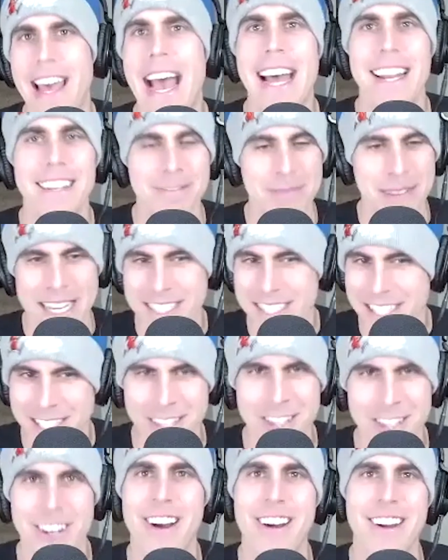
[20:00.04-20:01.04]
for that because he's
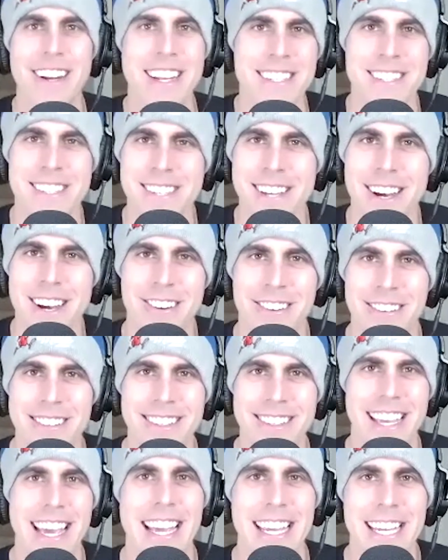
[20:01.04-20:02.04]
good-hearted. So
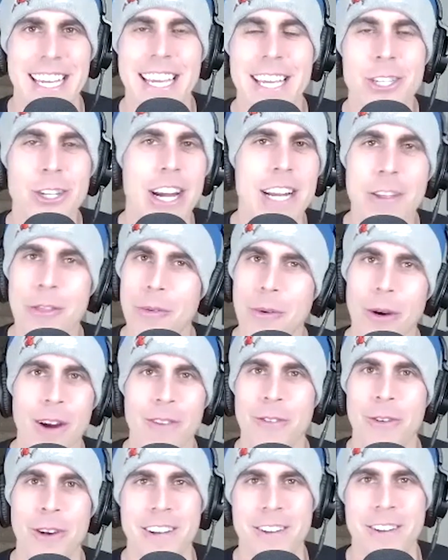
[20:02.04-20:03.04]
yeah, he tried to throw
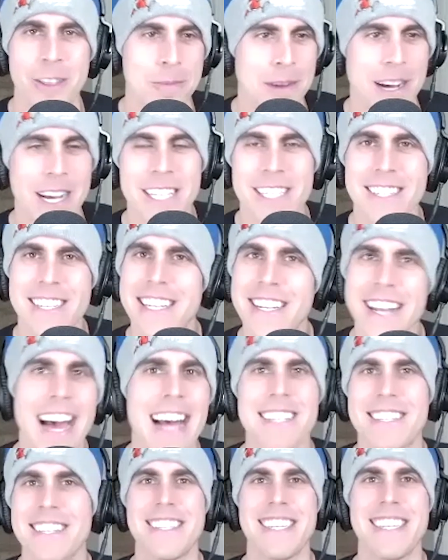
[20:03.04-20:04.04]
everyone under the bus, did
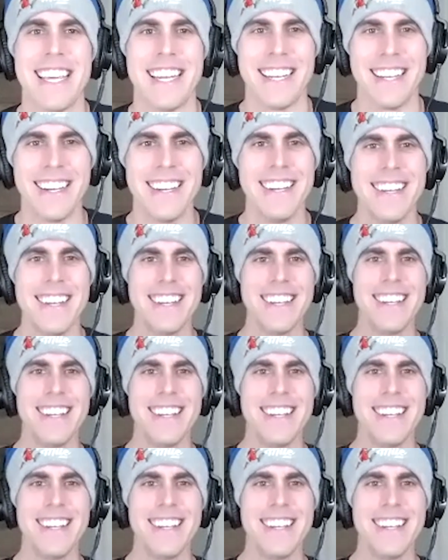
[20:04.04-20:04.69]
not succeed.